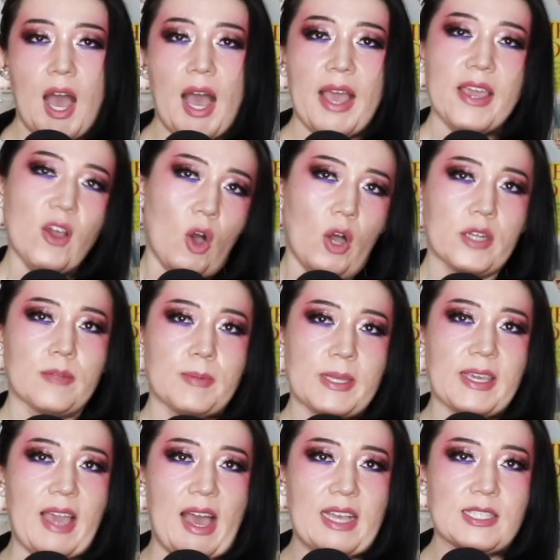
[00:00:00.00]
I audibly
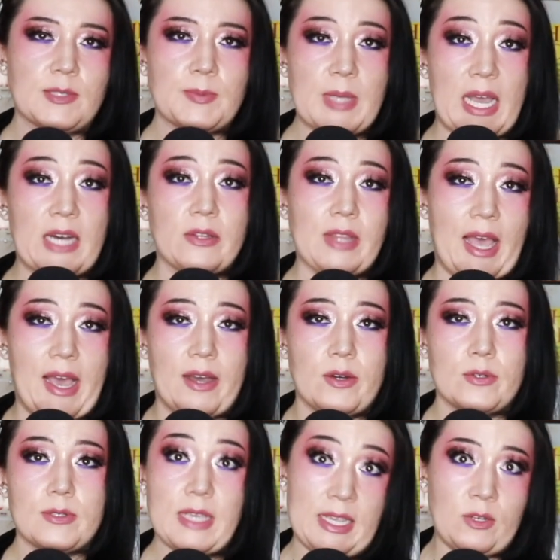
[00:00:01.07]
gasped out
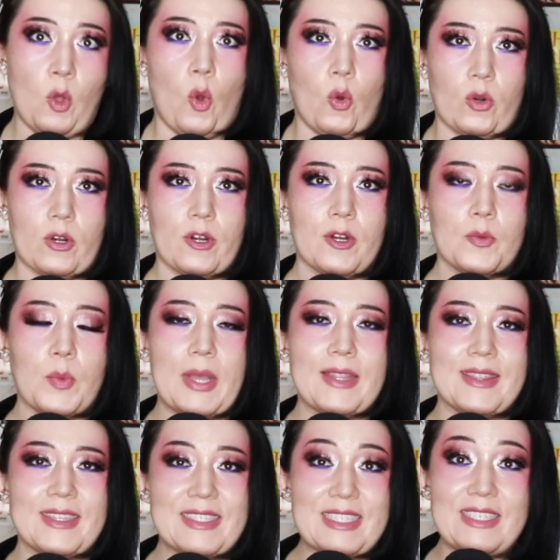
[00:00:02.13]
loud in horror
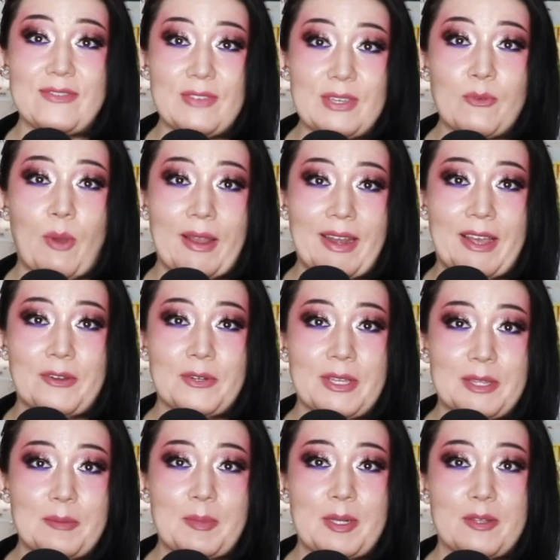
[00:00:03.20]
when the TV went out
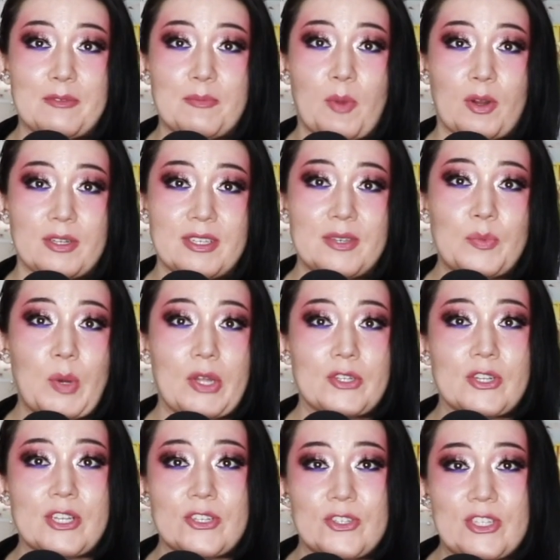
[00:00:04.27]
in the middle of Marty
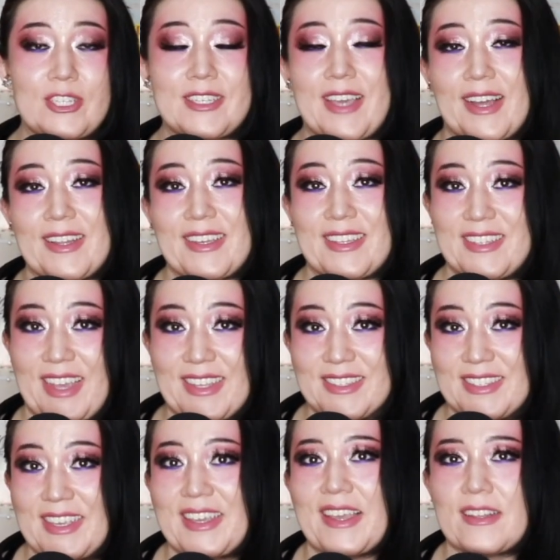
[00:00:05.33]
watching Gene Kelly
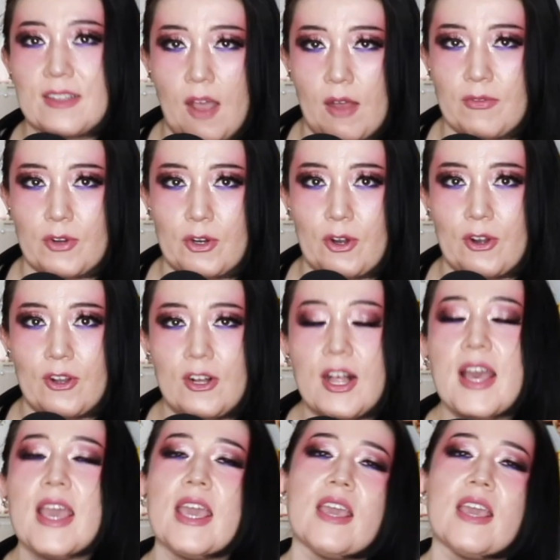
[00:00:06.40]
dancing in CoverGirl.